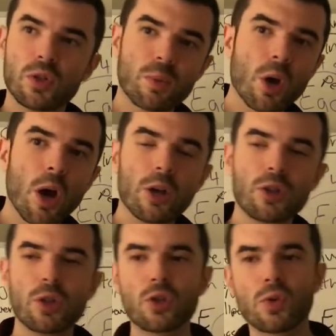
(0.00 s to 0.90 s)

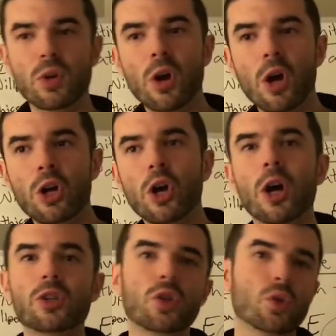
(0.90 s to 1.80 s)
subconscious or your
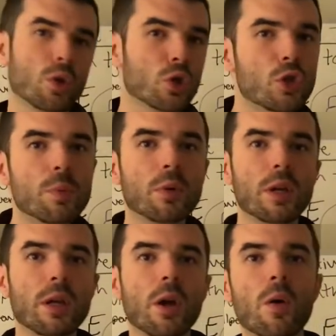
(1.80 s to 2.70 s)
unconscious or your
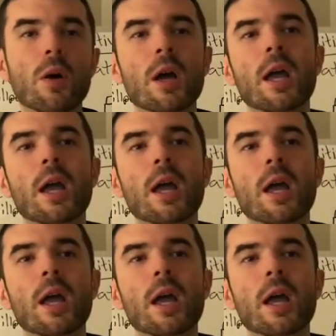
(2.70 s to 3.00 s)
superego